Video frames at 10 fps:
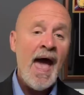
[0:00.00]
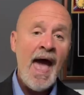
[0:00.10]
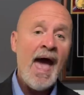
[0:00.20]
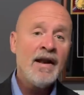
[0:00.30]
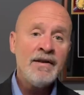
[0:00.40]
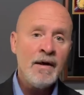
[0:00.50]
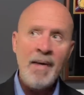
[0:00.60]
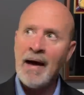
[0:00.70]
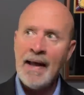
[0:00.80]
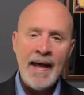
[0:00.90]
and
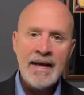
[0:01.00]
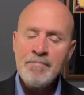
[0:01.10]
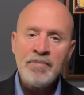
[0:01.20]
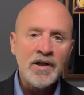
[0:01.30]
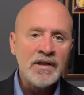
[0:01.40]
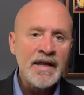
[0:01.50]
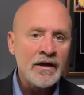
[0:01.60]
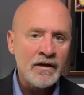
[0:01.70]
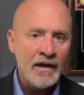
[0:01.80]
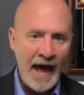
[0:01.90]
about any
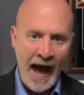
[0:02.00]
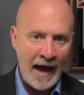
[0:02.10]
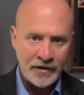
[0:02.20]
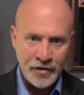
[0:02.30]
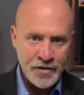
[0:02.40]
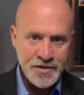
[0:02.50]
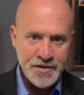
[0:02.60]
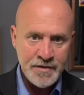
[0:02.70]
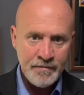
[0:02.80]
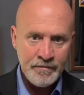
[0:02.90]
political
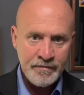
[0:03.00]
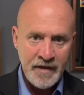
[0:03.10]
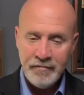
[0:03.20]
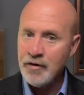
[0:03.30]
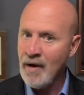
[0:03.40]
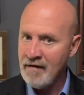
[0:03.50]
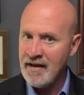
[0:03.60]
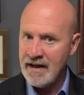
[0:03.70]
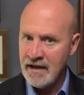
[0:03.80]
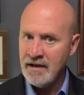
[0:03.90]
actors, if you have
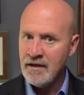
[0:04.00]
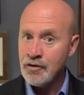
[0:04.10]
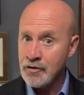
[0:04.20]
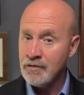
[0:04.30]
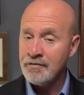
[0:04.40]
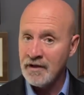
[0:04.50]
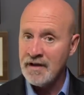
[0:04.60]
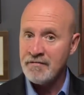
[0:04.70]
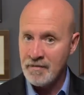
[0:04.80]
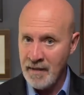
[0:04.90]
any truthful
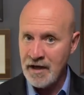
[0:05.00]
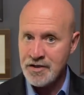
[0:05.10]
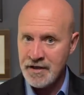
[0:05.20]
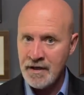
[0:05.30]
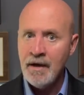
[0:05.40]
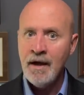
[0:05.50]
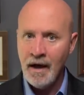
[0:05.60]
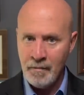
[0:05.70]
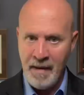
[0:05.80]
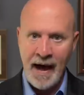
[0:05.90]
information
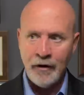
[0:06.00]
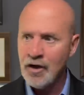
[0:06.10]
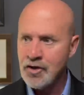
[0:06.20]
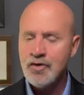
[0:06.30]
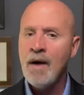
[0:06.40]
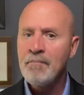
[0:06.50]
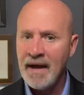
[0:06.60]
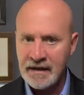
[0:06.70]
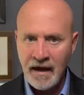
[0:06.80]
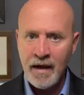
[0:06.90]
about Trump
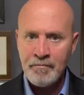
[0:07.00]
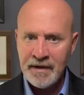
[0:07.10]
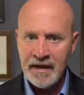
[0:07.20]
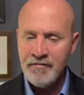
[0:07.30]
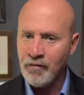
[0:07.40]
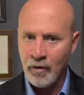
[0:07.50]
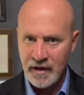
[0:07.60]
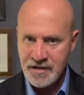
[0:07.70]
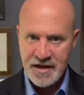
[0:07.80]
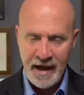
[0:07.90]
and company, for
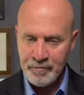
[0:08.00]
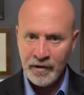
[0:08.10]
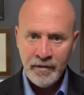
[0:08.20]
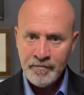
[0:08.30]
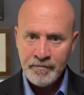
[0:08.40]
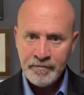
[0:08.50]
example.